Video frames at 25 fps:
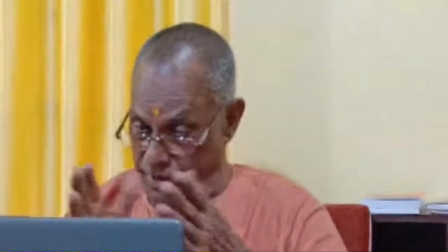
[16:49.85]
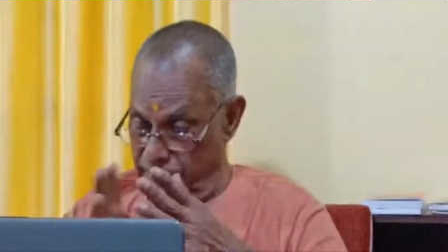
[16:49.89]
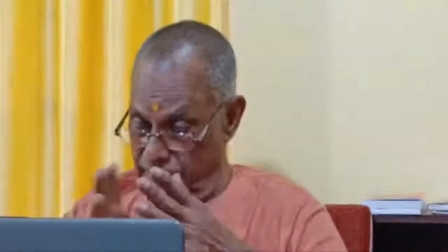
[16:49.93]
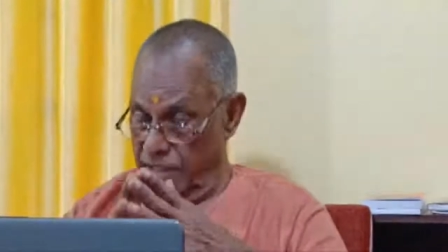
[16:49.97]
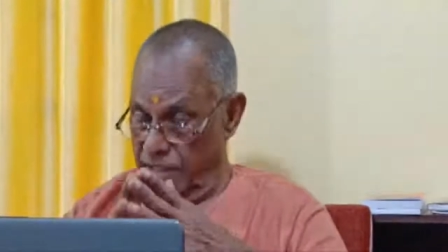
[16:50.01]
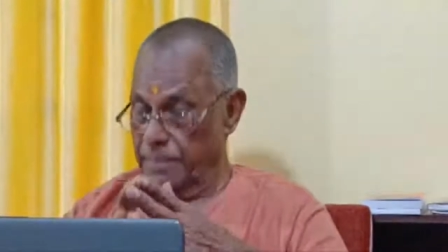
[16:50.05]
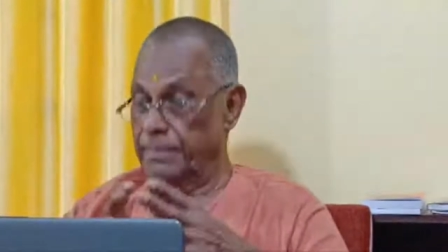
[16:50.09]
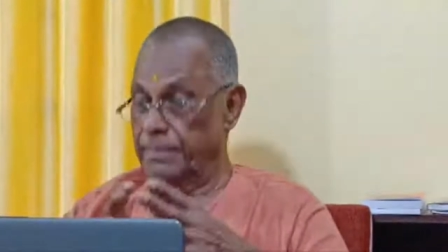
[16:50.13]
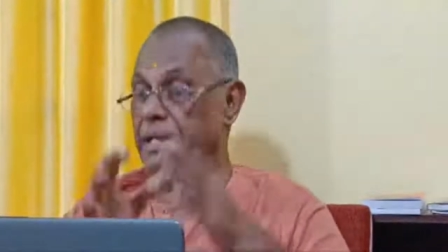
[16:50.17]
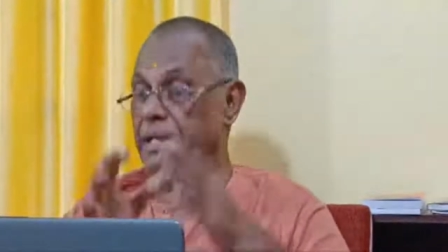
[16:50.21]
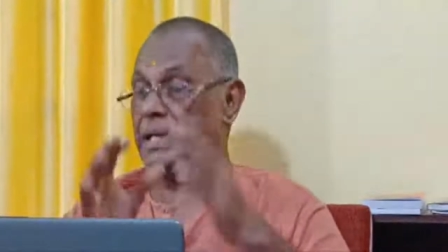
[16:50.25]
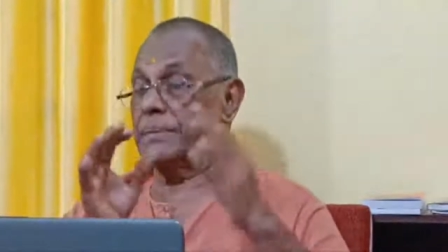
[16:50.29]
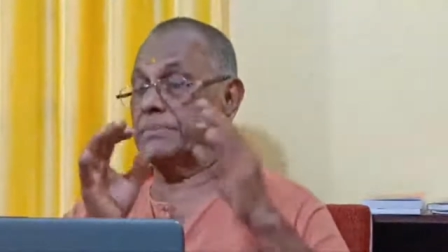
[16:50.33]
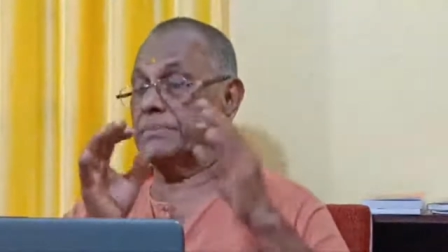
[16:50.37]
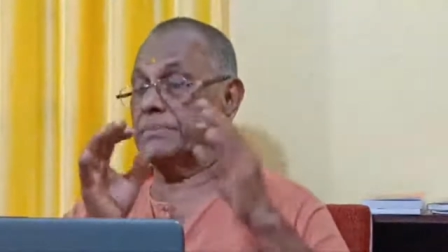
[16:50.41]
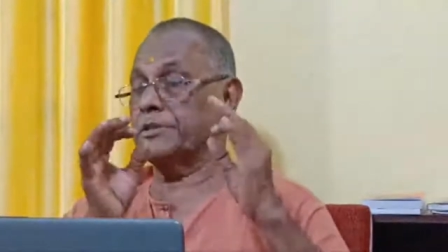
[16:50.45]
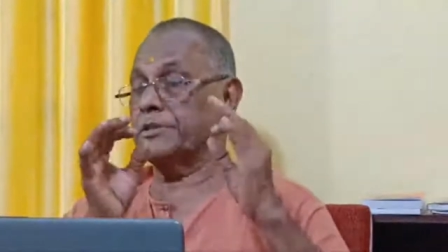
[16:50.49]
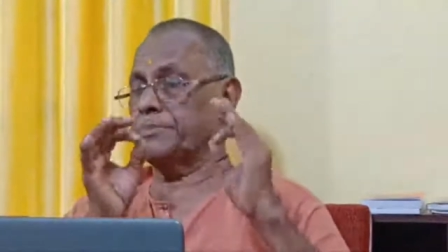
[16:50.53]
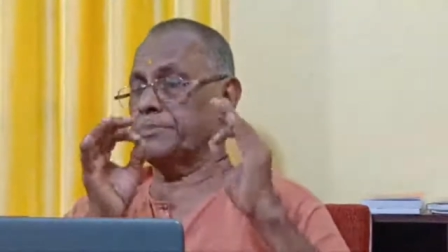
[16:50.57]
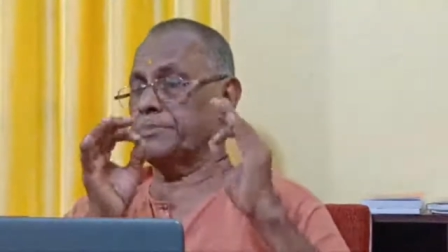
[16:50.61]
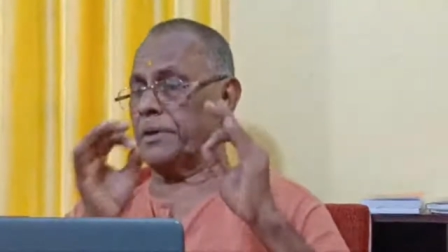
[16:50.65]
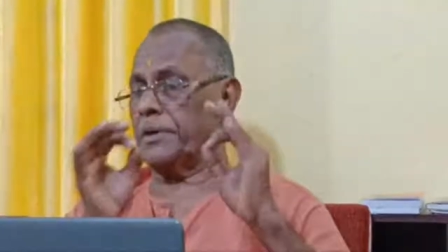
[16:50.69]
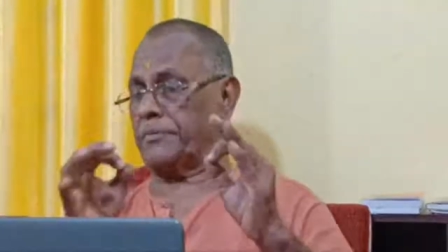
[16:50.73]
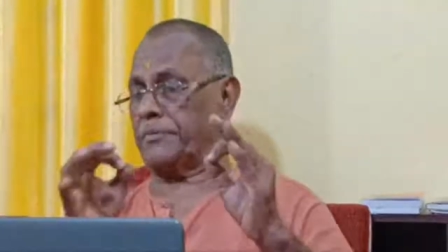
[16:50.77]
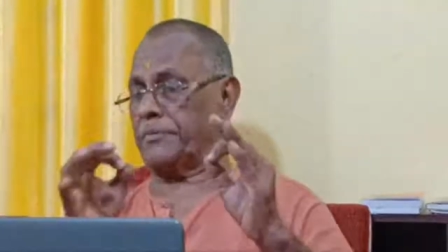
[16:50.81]
it becomes
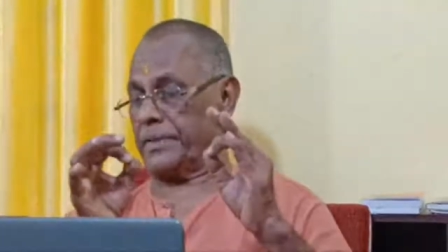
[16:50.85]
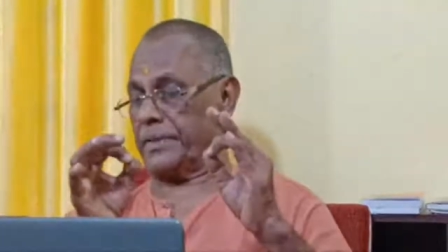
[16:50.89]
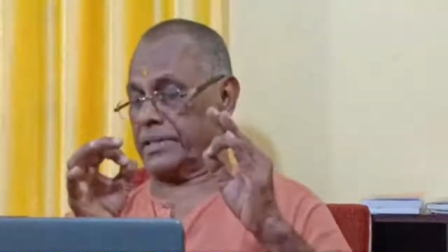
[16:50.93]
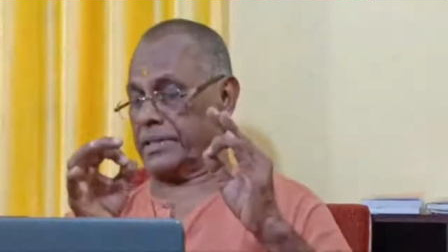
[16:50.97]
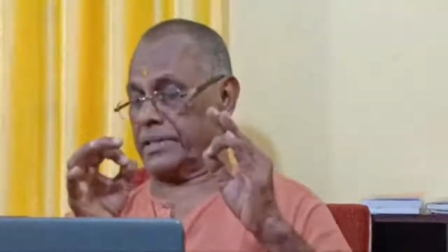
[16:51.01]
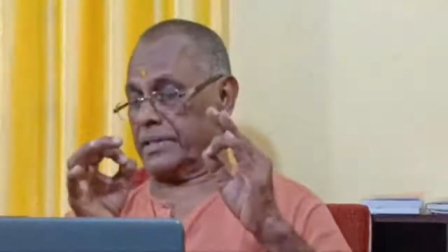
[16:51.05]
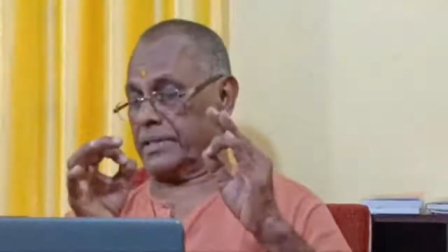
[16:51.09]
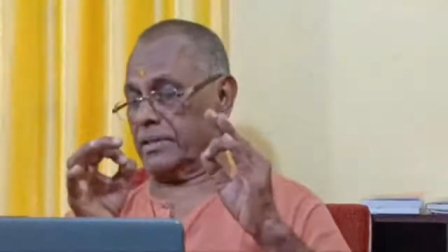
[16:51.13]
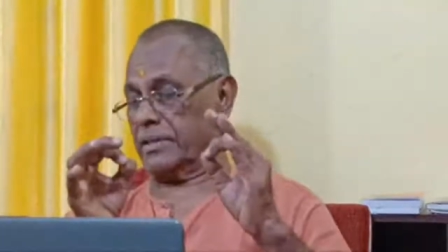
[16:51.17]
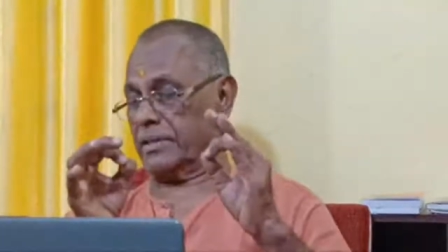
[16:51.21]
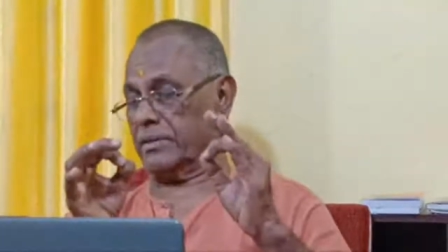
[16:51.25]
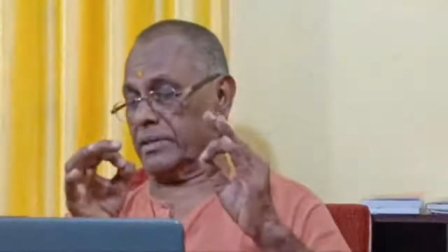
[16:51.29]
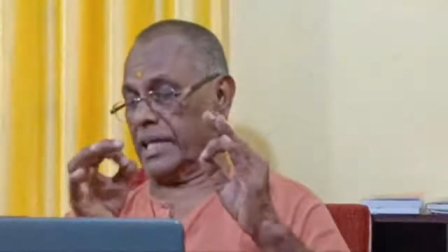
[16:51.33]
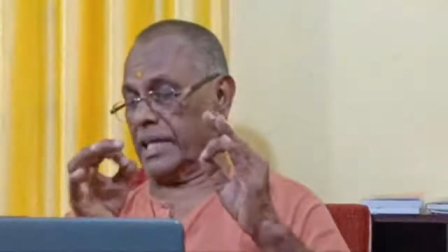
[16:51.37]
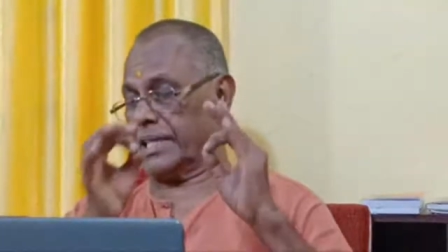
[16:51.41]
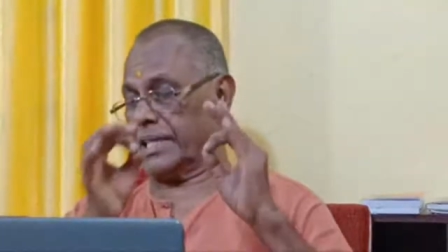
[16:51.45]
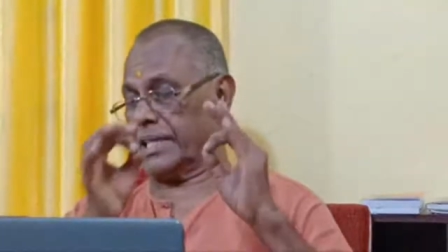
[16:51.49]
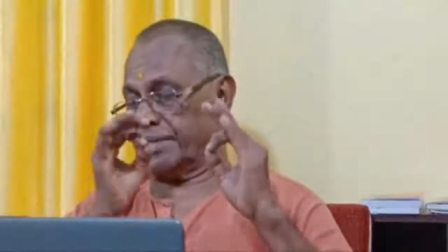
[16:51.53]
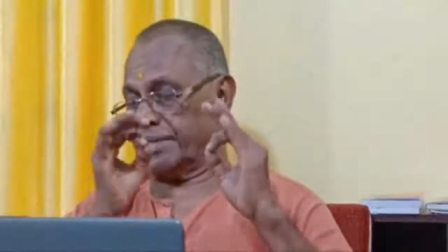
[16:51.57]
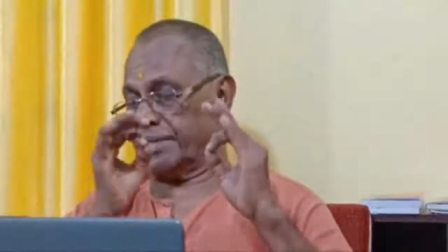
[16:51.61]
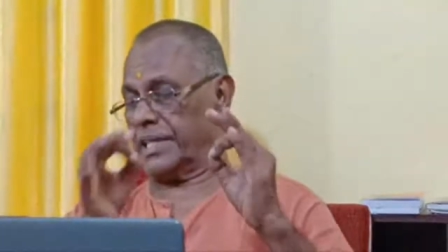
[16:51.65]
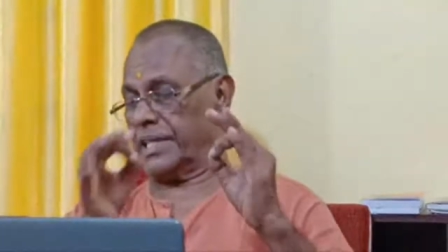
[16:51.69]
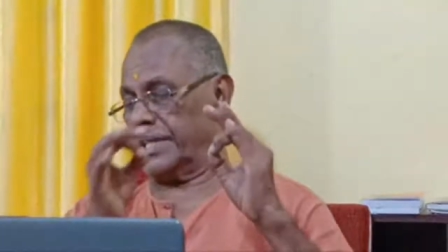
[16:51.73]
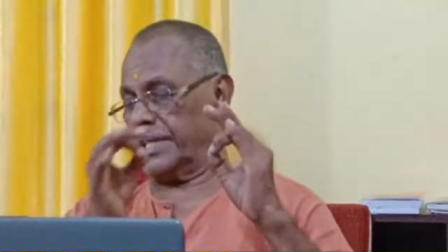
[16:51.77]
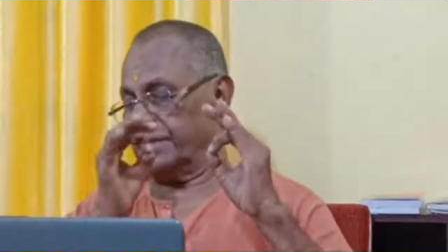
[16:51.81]
perfect.
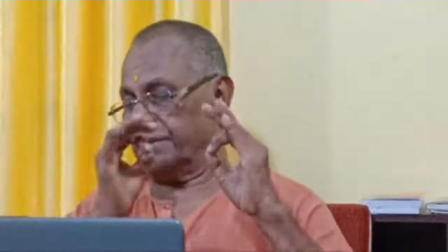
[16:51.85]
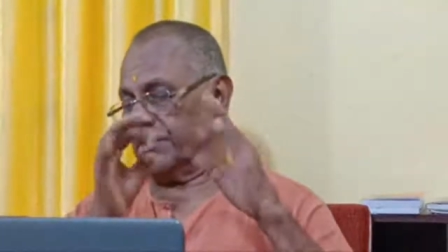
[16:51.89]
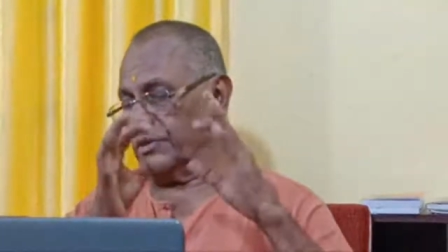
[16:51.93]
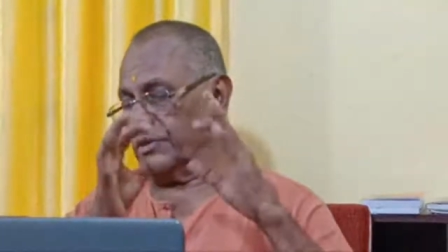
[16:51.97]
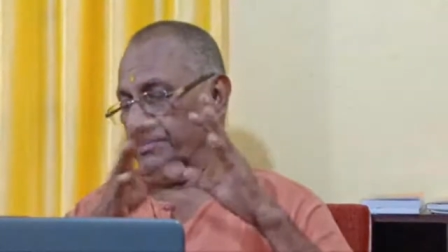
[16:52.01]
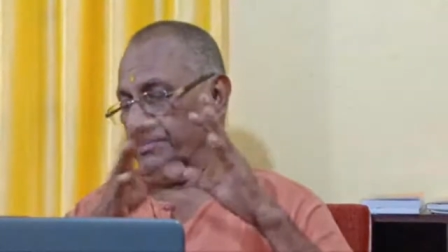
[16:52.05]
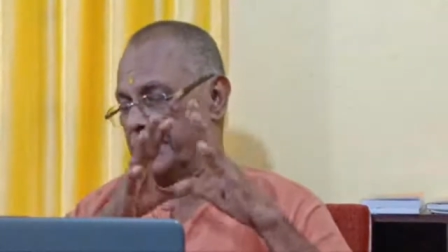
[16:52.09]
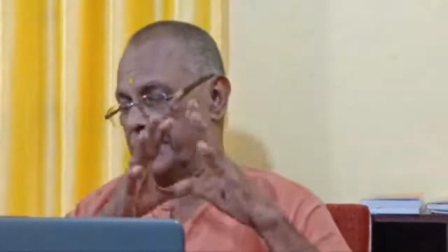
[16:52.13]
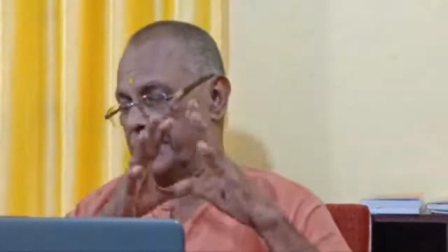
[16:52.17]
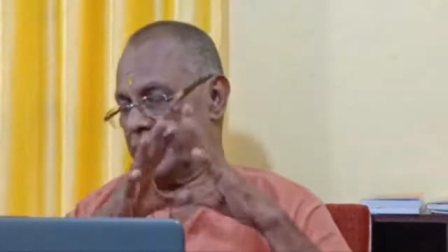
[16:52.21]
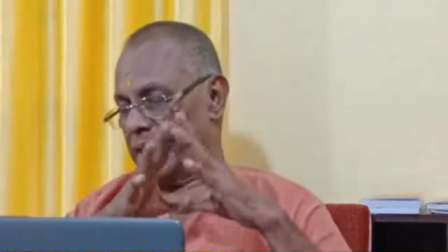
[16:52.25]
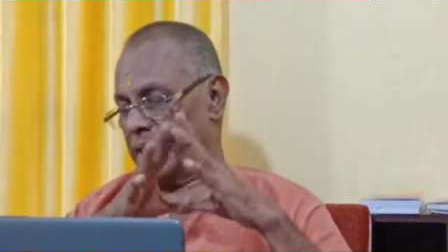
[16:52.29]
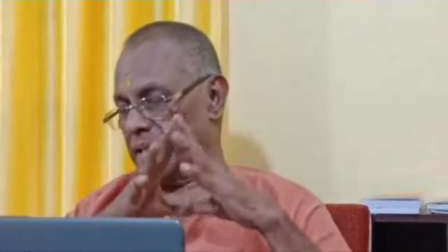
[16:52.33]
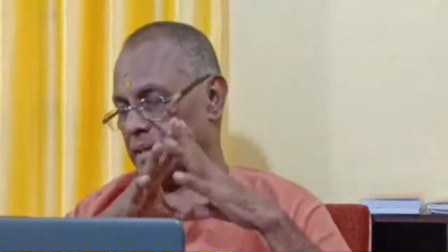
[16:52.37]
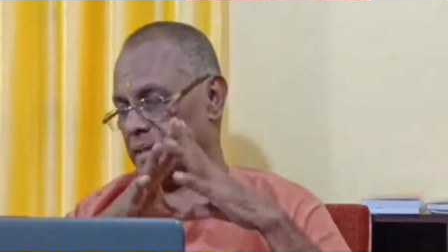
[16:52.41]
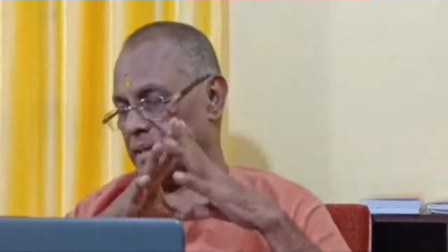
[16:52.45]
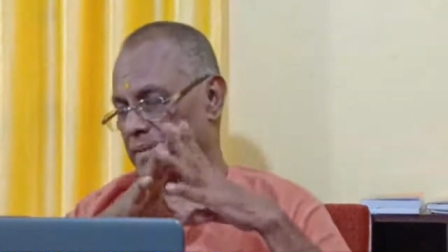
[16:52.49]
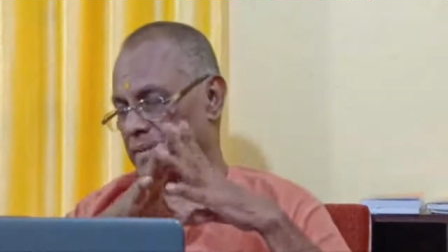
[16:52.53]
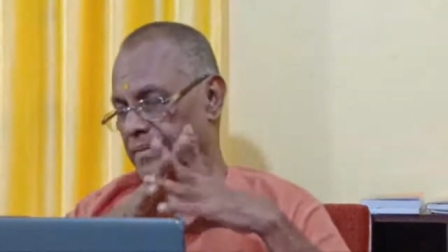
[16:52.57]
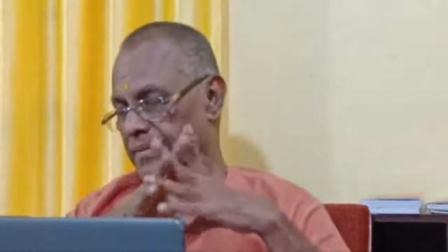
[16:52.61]
Excellence will be there.